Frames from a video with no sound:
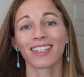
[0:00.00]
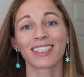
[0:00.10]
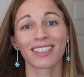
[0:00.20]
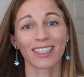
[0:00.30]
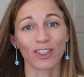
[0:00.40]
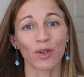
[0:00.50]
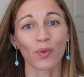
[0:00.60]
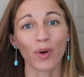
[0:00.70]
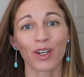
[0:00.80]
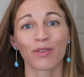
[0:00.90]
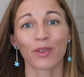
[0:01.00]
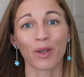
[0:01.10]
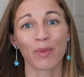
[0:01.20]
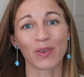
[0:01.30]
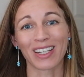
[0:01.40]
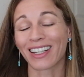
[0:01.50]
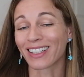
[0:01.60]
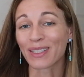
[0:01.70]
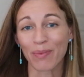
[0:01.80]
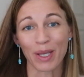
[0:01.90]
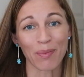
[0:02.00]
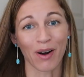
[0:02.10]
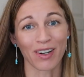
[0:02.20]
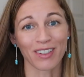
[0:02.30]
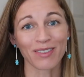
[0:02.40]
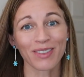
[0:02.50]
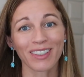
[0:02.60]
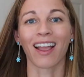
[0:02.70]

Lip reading: This is such a wonderful community to be a part of.